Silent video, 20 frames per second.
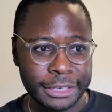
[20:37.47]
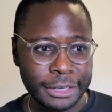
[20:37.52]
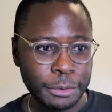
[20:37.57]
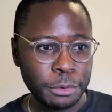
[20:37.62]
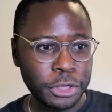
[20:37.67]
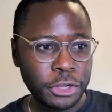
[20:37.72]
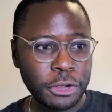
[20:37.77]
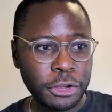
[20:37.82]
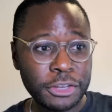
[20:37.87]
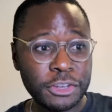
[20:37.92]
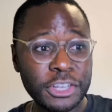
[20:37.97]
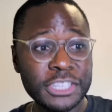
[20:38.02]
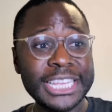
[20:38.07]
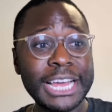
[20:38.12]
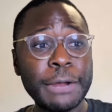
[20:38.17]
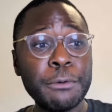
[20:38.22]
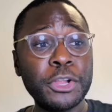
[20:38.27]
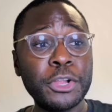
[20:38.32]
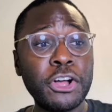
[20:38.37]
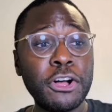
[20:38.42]
because
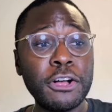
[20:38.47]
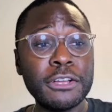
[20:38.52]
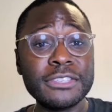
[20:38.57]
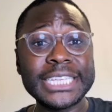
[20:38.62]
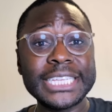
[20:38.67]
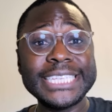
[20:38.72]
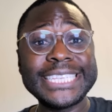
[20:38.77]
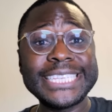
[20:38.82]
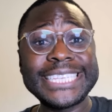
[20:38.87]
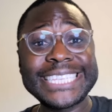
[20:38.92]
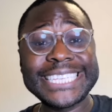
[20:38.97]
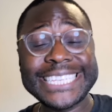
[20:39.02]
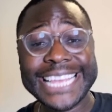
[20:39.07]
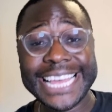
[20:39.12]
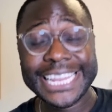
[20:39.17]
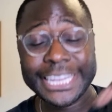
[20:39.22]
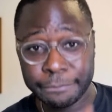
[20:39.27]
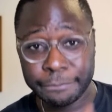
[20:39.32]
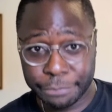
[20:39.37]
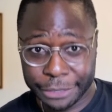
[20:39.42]
that will cause
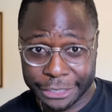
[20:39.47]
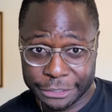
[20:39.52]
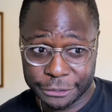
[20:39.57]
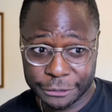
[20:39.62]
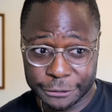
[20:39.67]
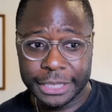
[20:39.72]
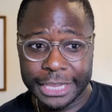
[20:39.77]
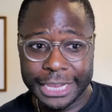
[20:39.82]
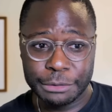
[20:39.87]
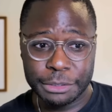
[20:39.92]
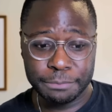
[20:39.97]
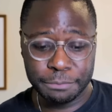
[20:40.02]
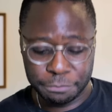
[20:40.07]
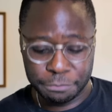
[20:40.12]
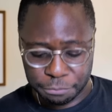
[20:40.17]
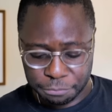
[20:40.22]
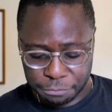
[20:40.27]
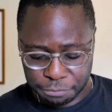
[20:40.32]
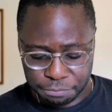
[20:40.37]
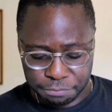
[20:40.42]
selling pressure. As you
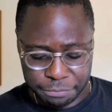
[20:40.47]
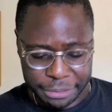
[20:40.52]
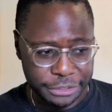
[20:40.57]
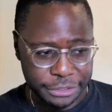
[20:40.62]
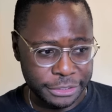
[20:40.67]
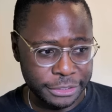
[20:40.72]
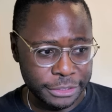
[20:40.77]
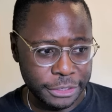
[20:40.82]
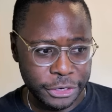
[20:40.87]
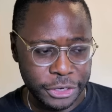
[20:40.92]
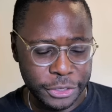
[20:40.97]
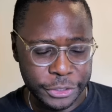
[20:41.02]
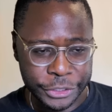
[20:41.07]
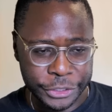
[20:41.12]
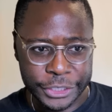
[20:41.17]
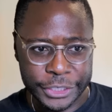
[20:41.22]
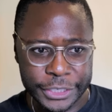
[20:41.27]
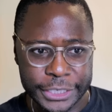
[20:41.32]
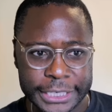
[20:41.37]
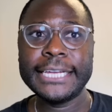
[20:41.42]
mentioned
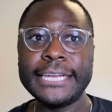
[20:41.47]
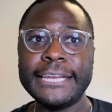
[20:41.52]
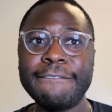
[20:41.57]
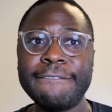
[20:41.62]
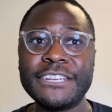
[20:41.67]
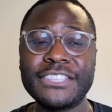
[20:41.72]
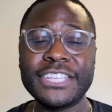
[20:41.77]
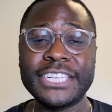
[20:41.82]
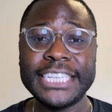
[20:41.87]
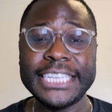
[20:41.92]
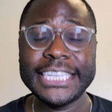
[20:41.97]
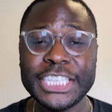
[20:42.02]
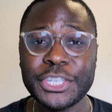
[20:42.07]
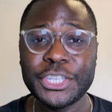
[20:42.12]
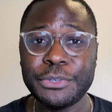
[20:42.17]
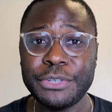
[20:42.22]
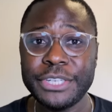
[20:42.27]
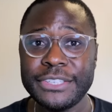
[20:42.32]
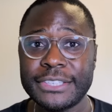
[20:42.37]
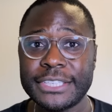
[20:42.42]
earlier, if there's an
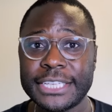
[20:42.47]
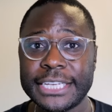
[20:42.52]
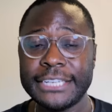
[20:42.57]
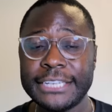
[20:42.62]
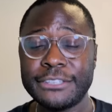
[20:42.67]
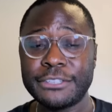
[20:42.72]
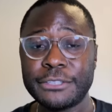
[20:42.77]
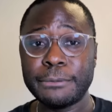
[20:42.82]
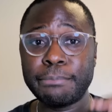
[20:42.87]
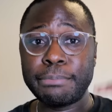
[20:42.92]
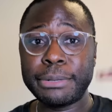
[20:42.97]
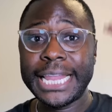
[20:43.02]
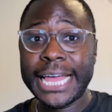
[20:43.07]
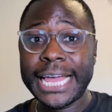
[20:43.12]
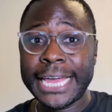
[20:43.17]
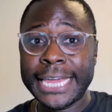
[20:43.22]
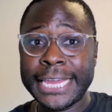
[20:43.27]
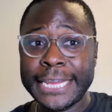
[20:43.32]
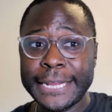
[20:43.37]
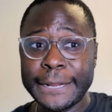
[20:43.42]
increase in
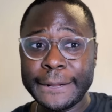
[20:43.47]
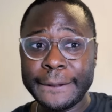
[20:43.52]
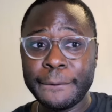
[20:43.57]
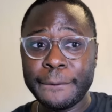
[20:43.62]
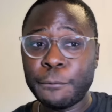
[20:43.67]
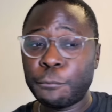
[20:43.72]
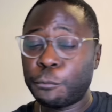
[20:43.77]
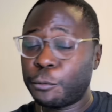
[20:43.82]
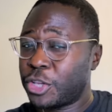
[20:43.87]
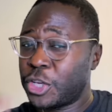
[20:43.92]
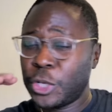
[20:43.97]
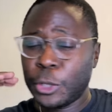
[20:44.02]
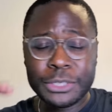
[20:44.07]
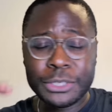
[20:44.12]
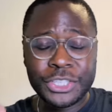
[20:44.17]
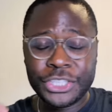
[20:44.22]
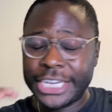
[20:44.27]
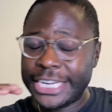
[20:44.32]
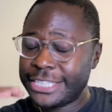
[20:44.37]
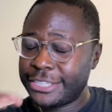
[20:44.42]
supply with no
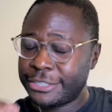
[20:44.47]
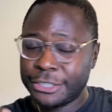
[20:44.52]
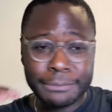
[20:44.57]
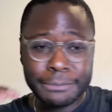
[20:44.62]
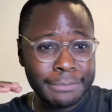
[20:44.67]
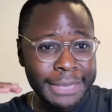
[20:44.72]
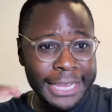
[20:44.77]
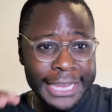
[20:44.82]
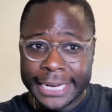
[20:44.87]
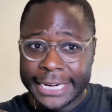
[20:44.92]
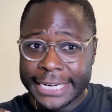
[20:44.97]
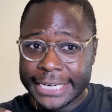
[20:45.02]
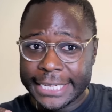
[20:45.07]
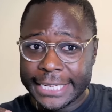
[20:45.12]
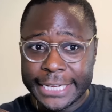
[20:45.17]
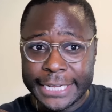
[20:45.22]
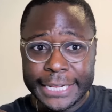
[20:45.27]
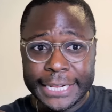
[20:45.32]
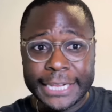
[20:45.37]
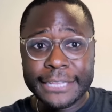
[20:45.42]
change in demand,
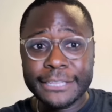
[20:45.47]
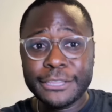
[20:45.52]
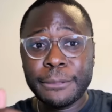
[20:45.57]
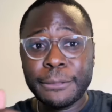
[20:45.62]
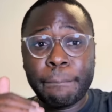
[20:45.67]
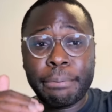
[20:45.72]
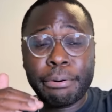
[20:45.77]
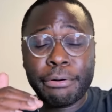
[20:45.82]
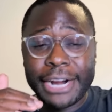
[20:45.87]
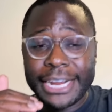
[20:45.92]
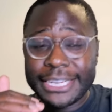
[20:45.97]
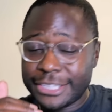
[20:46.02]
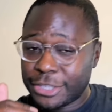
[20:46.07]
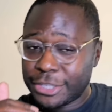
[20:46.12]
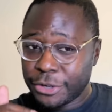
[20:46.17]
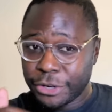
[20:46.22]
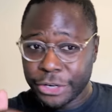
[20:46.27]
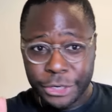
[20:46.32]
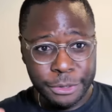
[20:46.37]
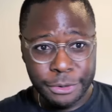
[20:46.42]
the price is
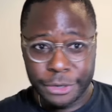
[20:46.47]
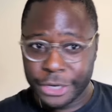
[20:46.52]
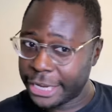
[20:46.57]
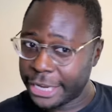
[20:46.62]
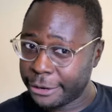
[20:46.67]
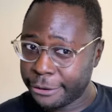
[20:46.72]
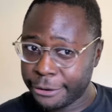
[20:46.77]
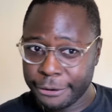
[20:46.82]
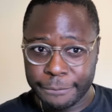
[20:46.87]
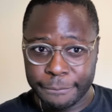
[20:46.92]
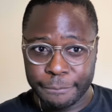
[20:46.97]
going to go down.